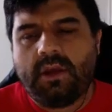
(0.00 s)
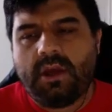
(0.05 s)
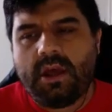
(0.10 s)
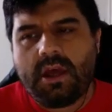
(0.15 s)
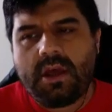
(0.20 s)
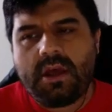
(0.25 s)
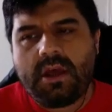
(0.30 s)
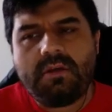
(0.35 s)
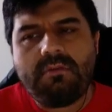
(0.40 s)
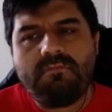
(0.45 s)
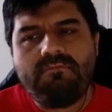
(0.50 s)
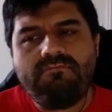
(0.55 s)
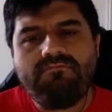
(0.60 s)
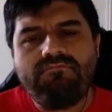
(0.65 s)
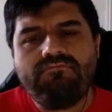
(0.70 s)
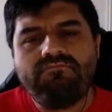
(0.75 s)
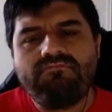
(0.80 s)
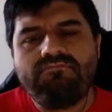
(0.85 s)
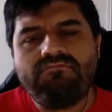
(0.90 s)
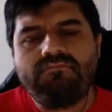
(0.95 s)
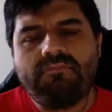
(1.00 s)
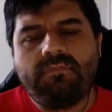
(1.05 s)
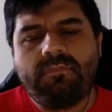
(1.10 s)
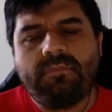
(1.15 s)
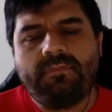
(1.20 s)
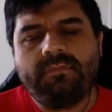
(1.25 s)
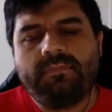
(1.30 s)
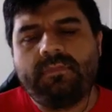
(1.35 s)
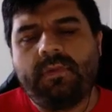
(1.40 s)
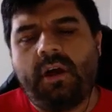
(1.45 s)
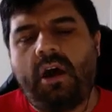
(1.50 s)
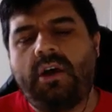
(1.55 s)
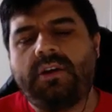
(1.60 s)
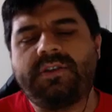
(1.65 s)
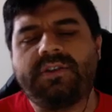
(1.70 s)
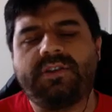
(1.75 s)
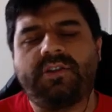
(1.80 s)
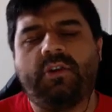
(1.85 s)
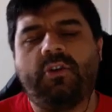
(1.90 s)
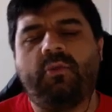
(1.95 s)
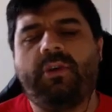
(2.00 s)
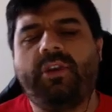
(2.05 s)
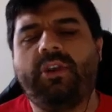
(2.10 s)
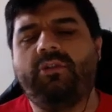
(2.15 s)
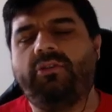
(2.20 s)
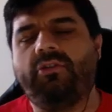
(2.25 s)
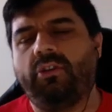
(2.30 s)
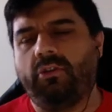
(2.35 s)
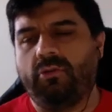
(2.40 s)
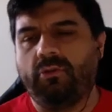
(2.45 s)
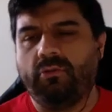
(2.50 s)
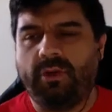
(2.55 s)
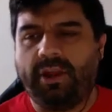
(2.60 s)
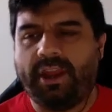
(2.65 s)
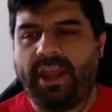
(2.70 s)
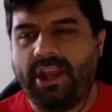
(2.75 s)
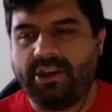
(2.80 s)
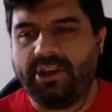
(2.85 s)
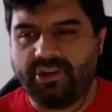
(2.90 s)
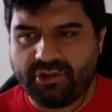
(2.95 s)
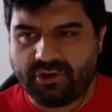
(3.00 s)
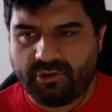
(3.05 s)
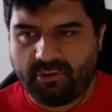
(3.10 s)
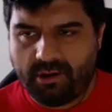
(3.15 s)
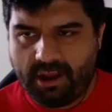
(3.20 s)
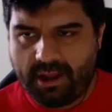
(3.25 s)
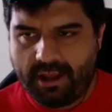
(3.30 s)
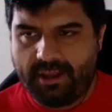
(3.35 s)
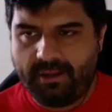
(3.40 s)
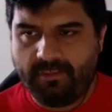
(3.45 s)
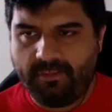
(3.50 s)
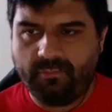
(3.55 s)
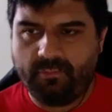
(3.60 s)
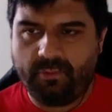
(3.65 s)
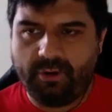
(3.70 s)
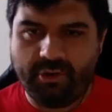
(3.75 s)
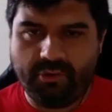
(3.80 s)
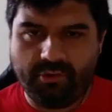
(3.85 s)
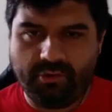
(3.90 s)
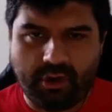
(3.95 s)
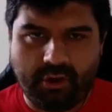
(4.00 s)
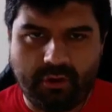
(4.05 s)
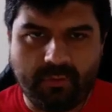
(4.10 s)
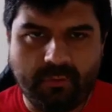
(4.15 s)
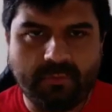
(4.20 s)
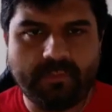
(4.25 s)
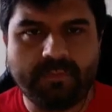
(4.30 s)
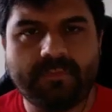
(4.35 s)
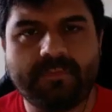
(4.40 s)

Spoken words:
Osto, what do you do? What catches your eye? Where do you go?